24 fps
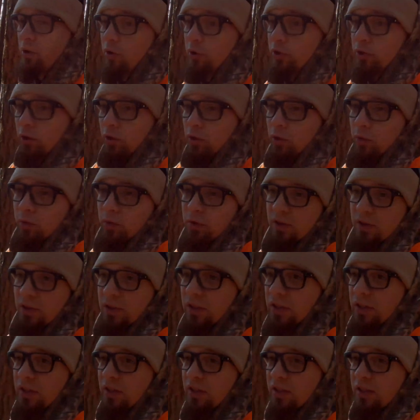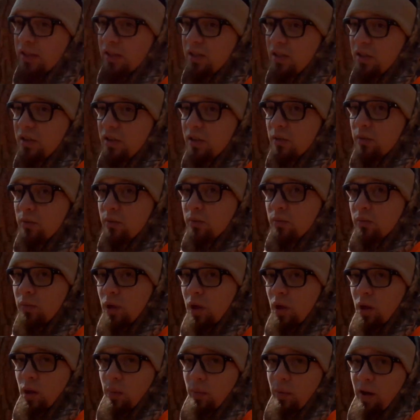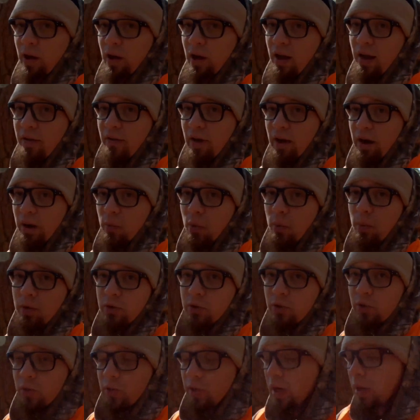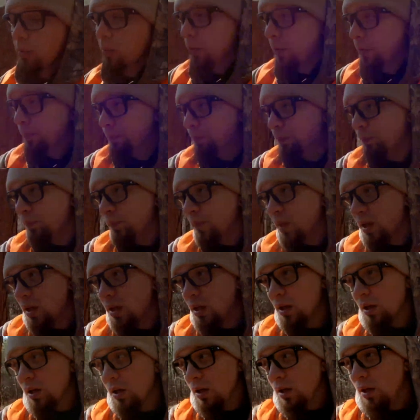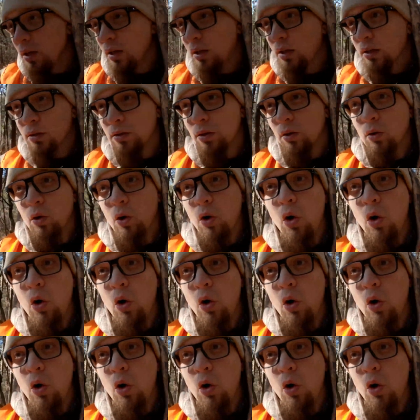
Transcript: there's young ones again this season. I've had them on my trail camera, so